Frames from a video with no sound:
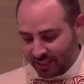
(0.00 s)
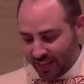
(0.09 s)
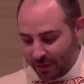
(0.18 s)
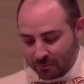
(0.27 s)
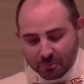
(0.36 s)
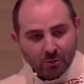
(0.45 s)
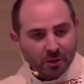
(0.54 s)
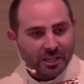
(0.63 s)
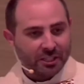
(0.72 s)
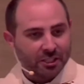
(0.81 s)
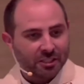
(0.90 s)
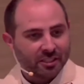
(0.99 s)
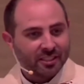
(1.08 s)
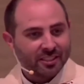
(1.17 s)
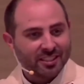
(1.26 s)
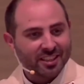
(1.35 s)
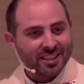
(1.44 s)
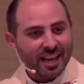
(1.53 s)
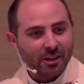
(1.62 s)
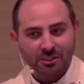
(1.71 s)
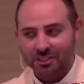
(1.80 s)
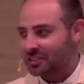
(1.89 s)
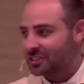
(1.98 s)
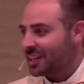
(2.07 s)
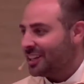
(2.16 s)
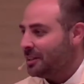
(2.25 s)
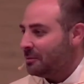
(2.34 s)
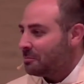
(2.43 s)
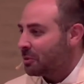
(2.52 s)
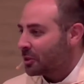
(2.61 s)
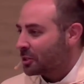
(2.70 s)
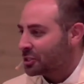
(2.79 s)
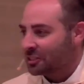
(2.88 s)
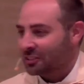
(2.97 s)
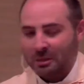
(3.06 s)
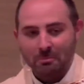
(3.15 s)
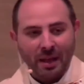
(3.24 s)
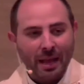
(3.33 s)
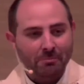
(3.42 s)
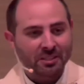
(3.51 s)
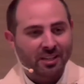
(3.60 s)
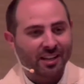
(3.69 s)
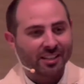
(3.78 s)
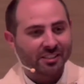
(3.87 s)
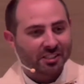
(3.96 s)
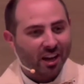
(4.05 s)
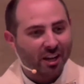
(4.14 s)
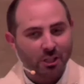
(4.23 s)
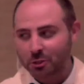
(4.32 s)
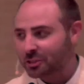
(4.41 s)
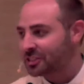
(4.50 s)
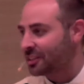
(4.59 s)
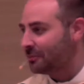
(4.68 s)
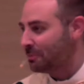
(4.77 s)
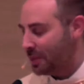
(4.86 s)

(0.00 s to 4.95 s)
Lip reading: and preached to thousands. He personally baptized hundreds of